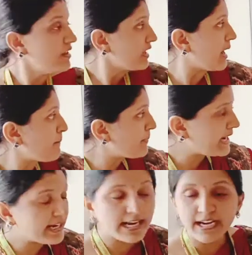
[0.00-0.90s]

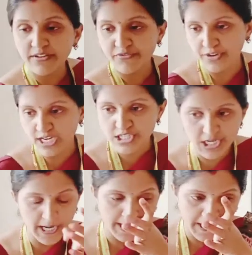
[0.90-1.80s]
completely
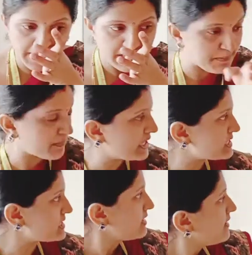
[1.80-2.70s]
differentiated, that
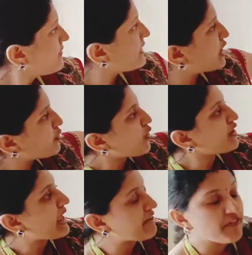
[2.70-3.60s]
means they do
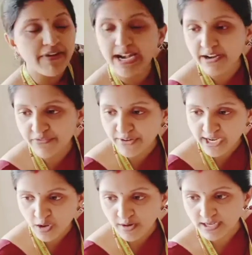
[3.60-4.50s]
not have a
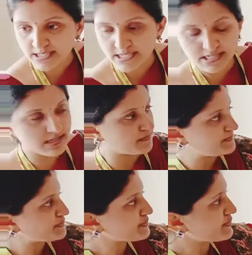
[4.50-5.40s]
well-defined organ
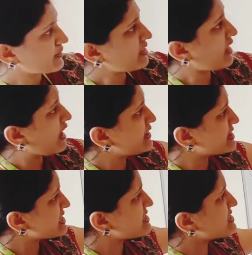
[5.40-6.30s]
system. In
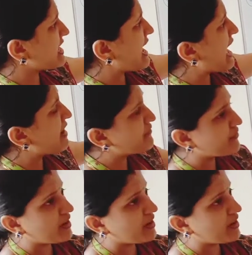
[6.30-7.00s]
the sense they have